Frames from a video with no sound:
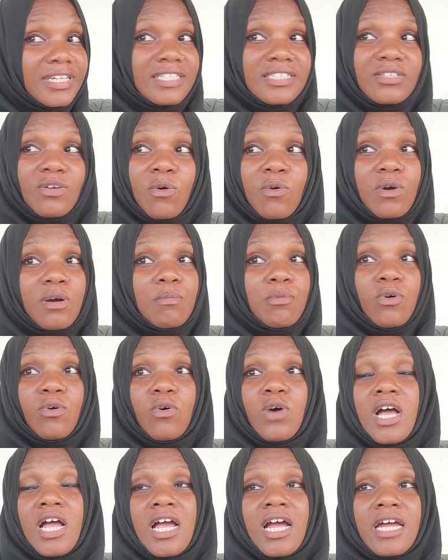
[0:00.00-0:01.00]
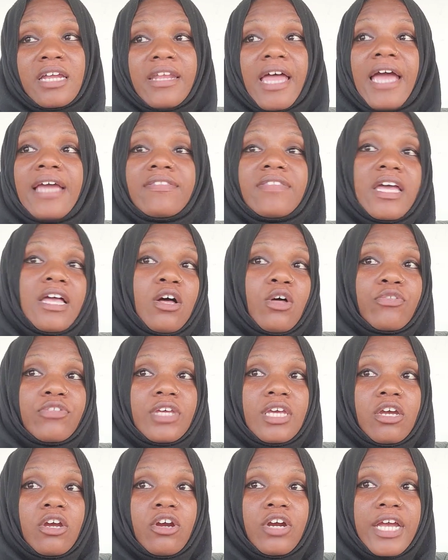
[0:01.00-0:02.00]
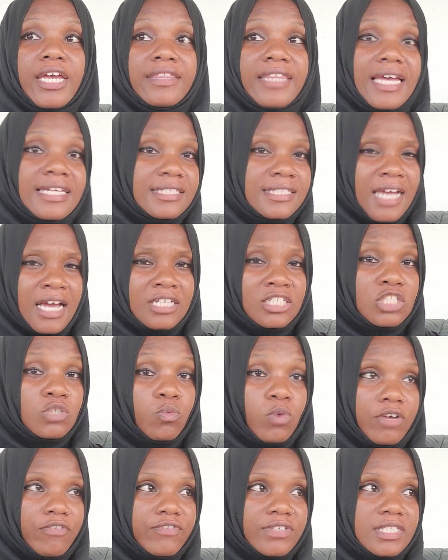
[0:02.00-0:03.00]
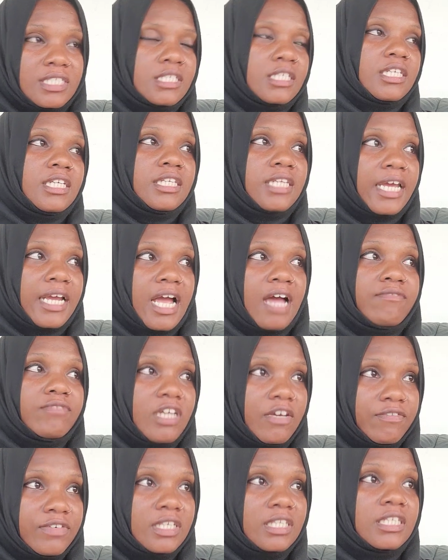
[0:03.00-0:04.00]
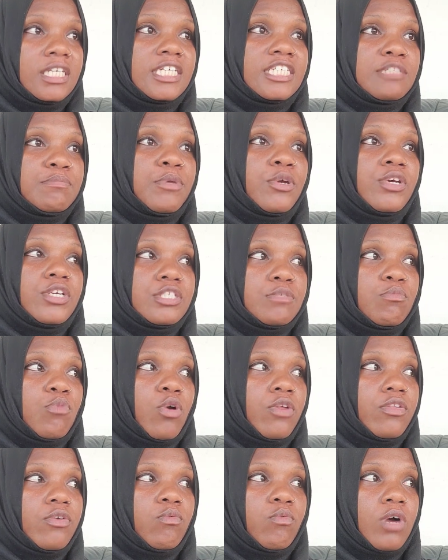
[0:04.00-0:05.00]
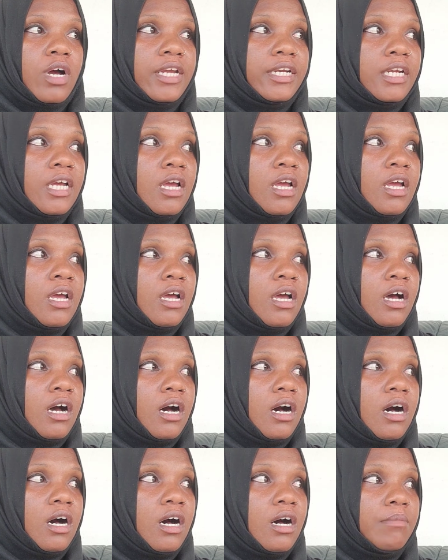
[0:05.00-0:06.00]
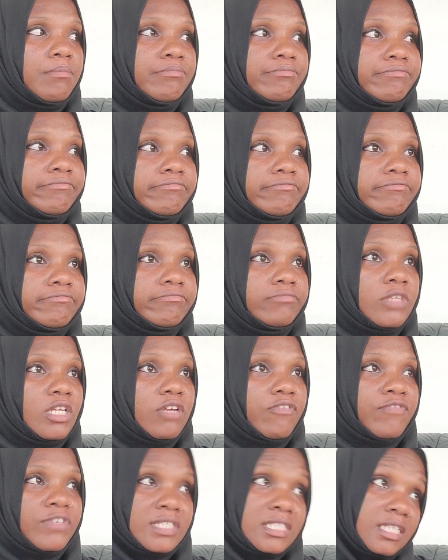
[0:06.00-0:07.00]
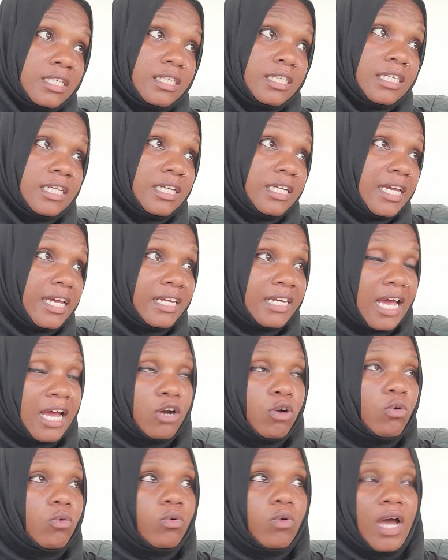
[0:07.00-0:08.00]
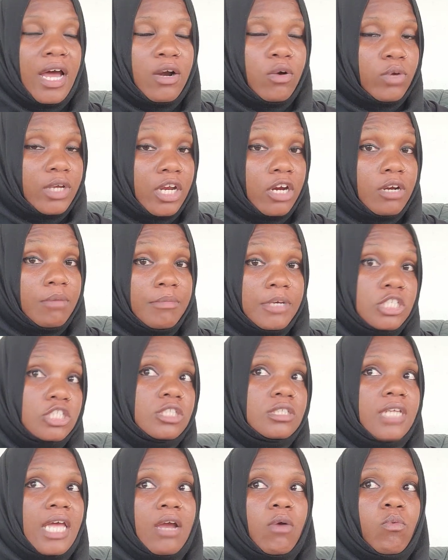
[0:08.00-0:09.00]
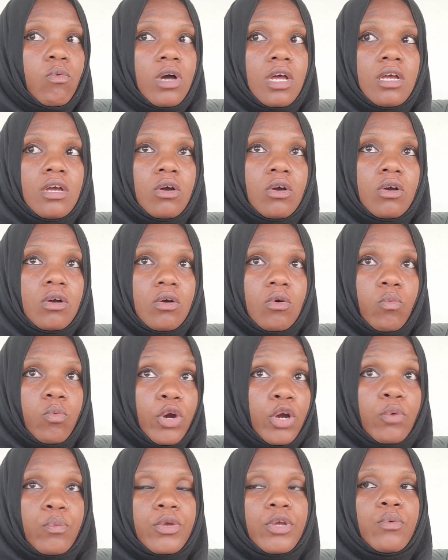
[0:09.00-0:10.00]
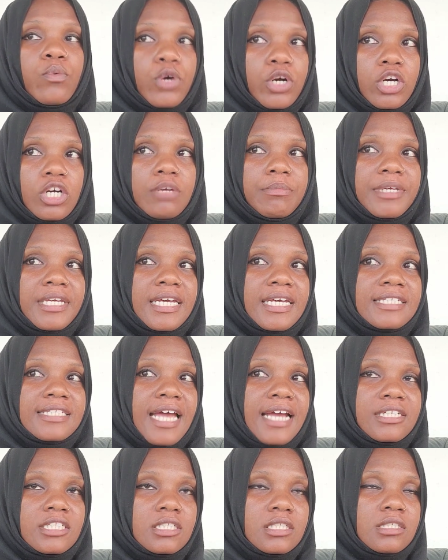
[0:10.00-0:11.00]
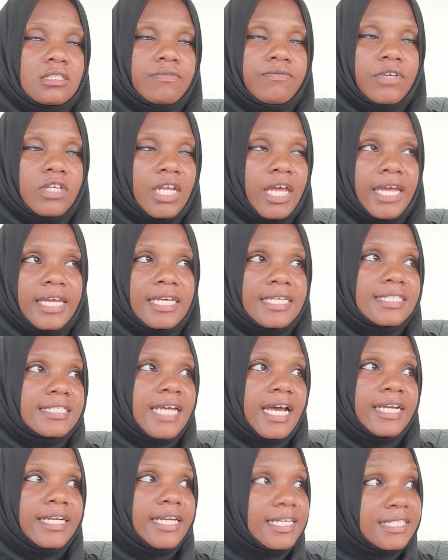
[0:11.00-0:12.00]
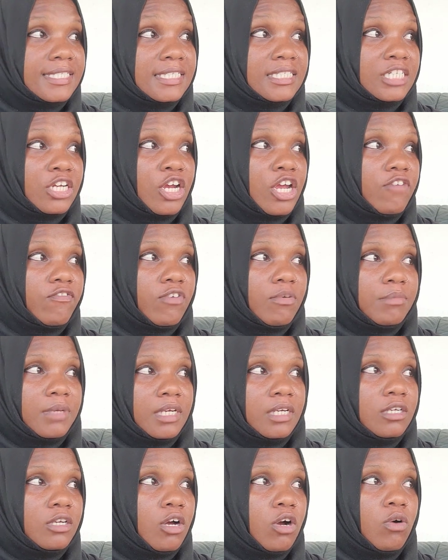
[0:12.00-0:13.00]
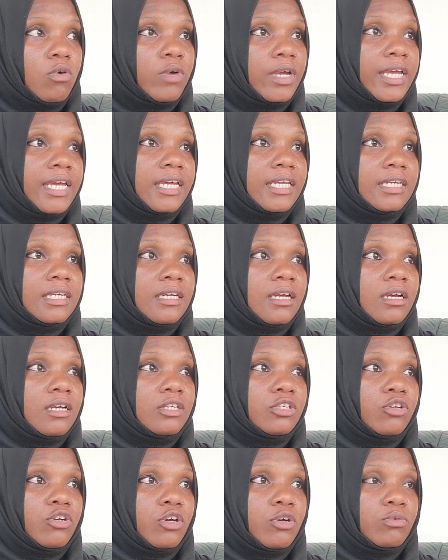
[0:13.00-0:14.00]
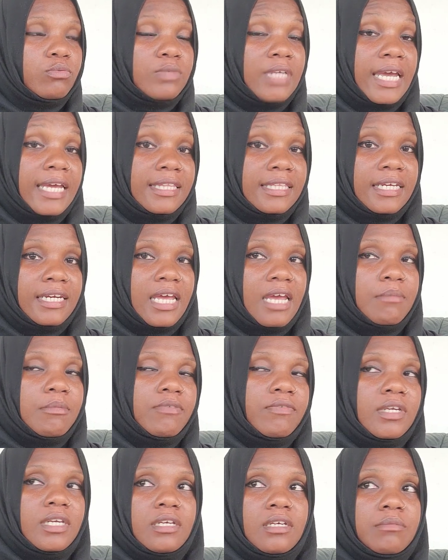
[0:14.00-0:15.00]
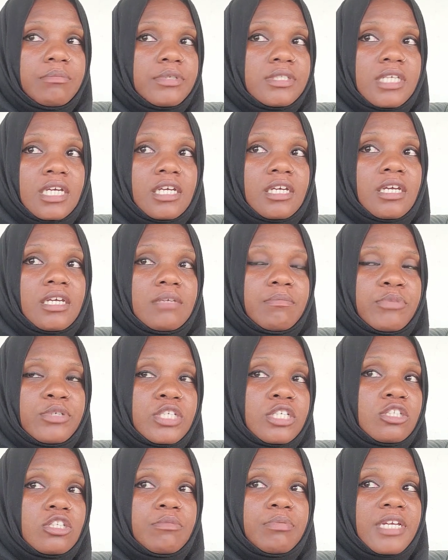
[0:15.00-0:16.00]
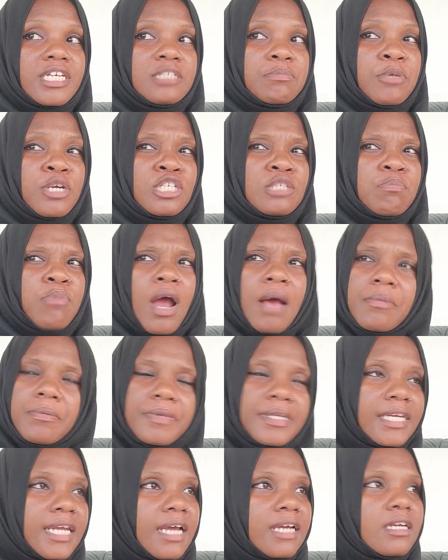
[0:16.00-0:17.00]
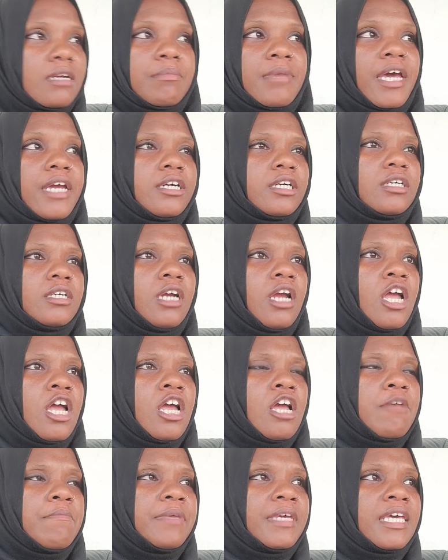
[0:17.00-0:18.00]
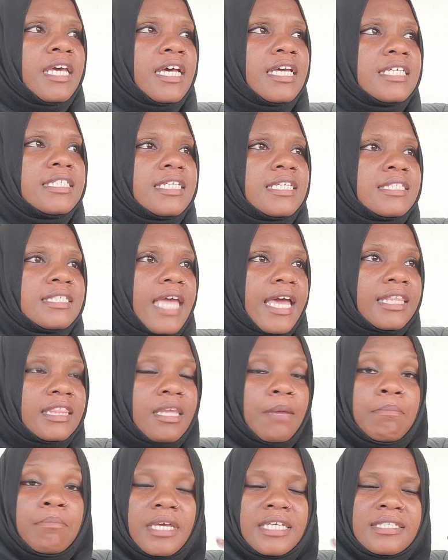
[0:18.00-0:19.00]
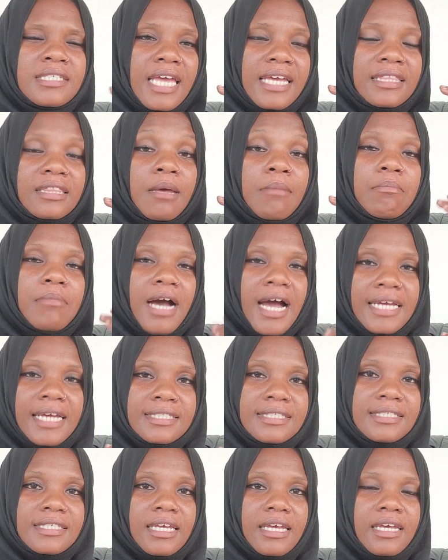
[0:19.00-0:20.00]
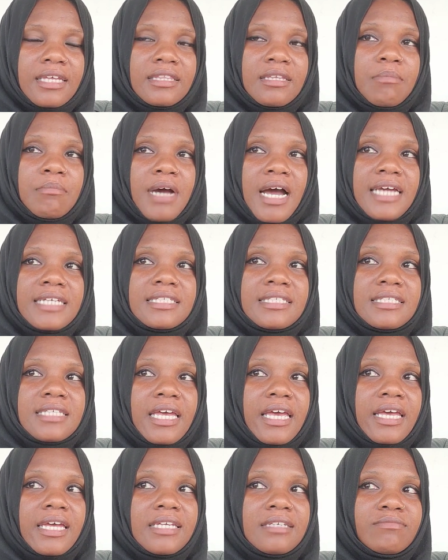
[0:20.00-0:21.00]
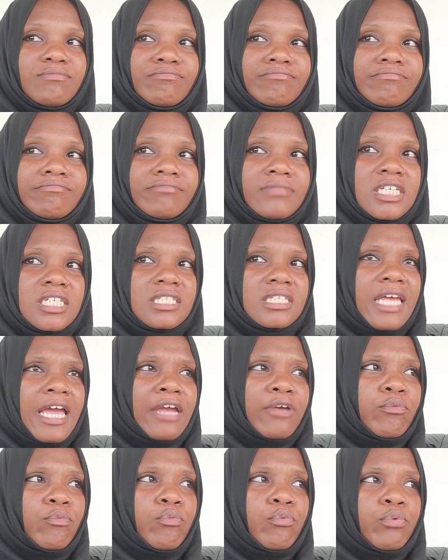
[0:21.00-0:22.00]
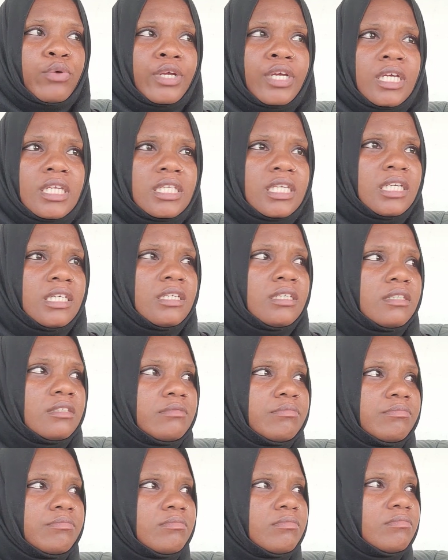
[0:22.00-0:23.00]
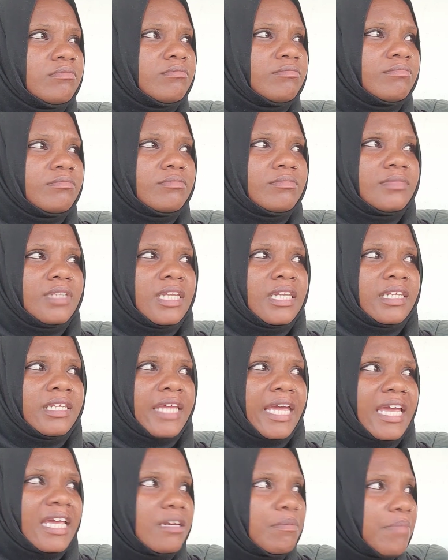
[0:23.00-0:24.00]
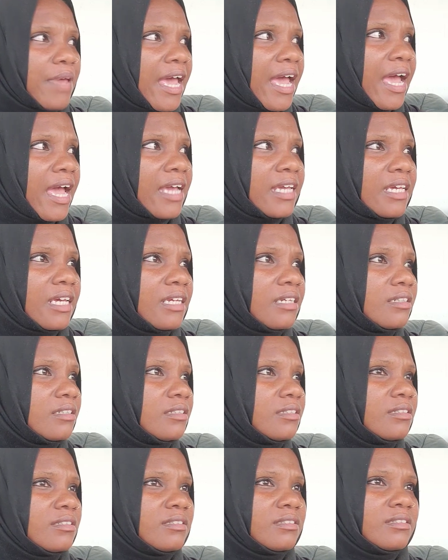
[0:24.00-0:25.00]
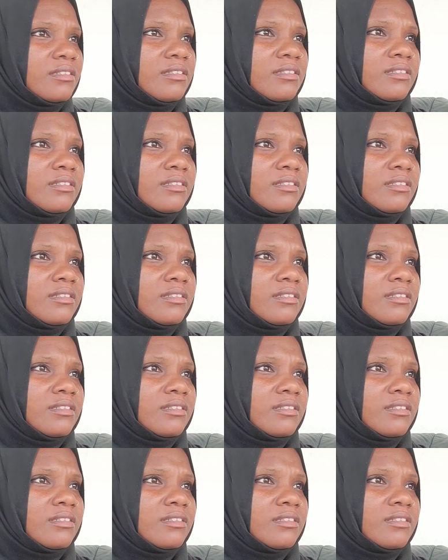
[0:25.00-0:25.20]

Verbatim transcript: it's horrible like the healthcare and that's not just one facility like i've definitely experienced more than one um, facility, and I don't I don't care to mention like what where we were because I just feel like it's not necessary for me to go and you know taint the name of any partic- particular place, but it's probably not gonna matter because it's like the it's like the mindset. The mindset is like really laid back and